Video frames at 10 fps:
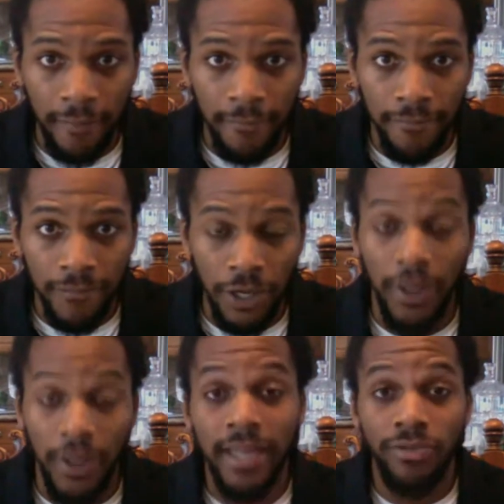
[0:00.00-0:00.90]
And
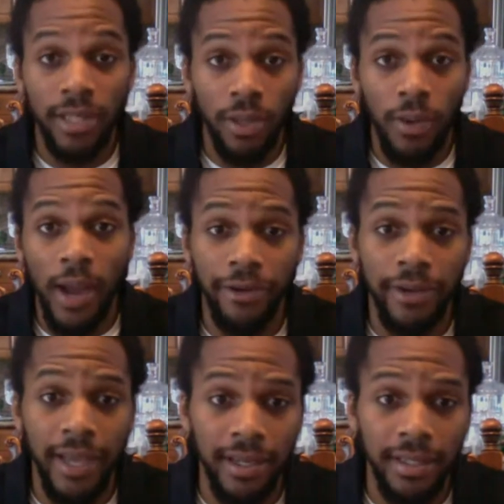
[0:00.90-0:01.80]
that's really why I
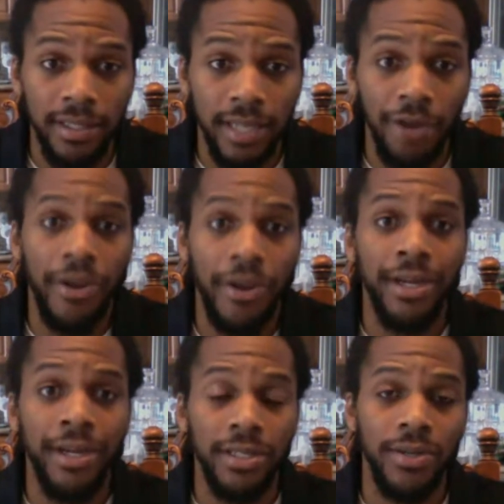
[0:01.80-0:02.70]
created this. I
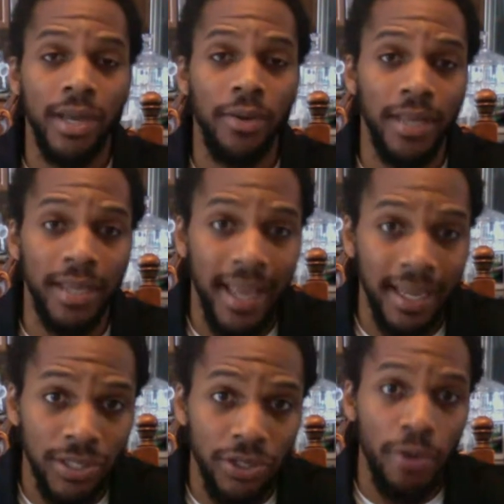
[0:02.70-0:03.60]
created it so that we can
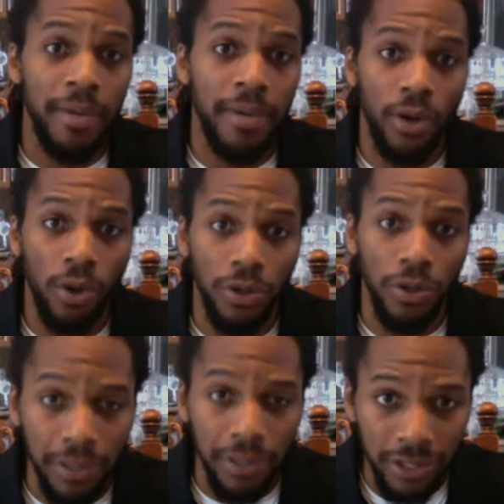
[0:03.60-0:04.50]
exterminate all the
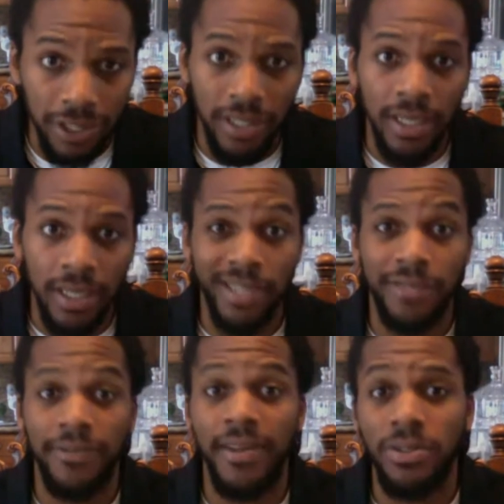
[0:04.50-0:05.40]
bullshit that's
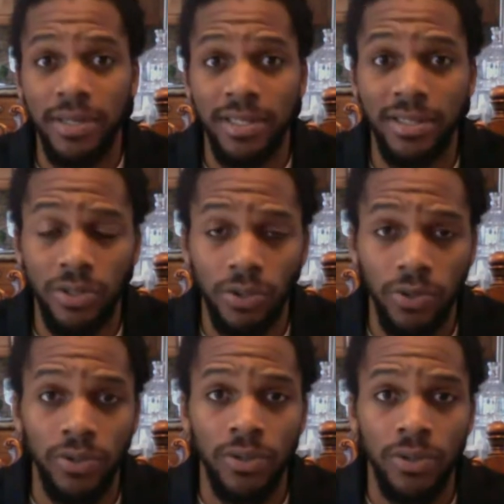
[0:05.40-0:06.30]
fed to us in
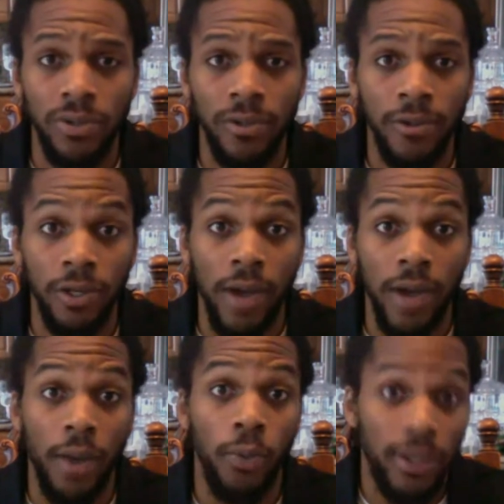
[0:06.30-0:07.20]
school. I
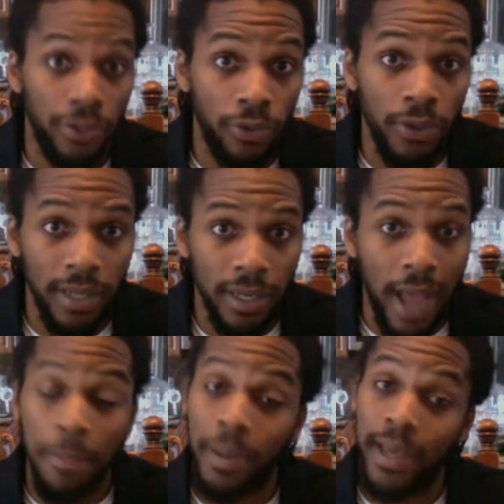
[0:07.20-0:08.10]
went through it.
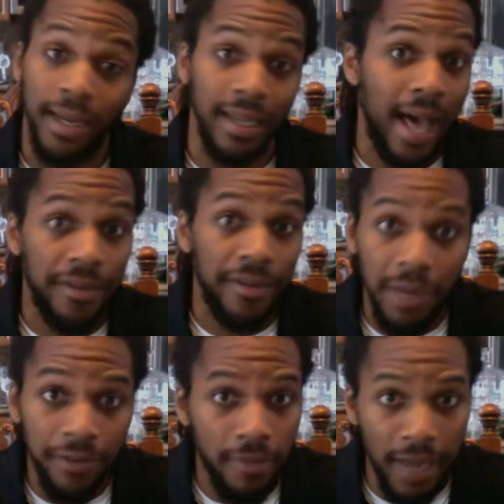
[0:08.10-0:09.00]
I paid a lot of money
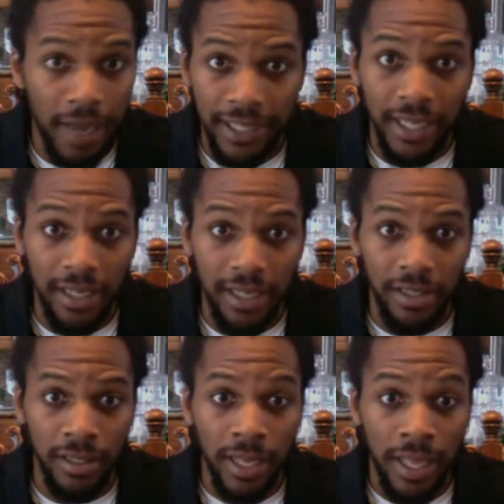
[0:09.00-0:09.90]
for my
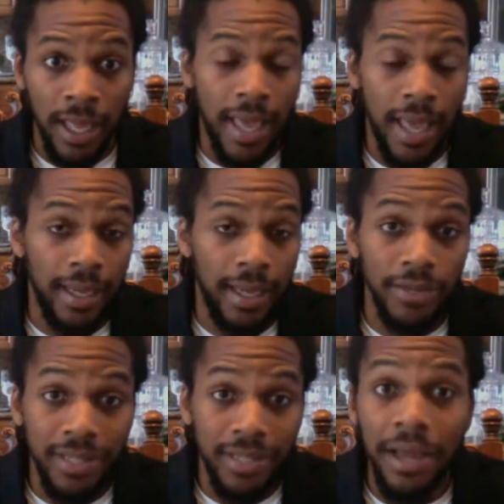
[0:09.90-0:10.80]
education, and it
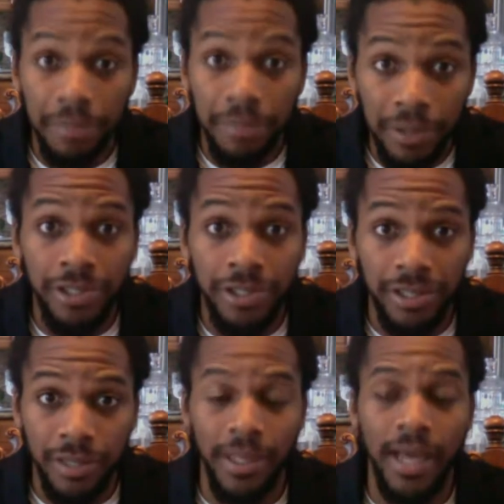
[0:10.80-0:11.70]
was a lot of bullshit,
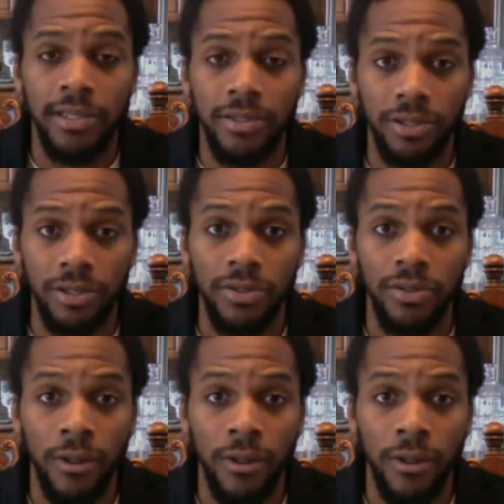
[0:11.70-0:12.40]
to be honest with you.